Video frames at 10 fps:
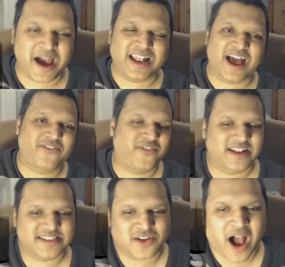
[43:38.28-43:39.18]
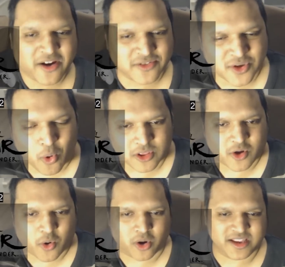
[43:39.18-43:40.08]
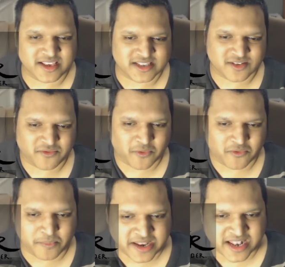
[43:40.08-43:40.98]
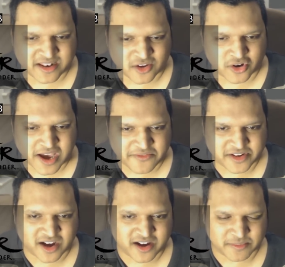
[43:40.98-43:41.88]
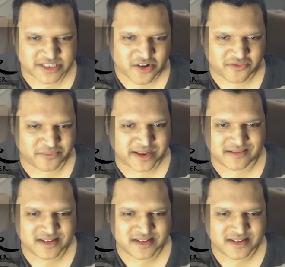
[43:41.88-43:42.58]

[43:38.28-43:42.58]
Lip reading: Man, I feel as though Iroh's got all the qualities of being a good Avatar himself, man.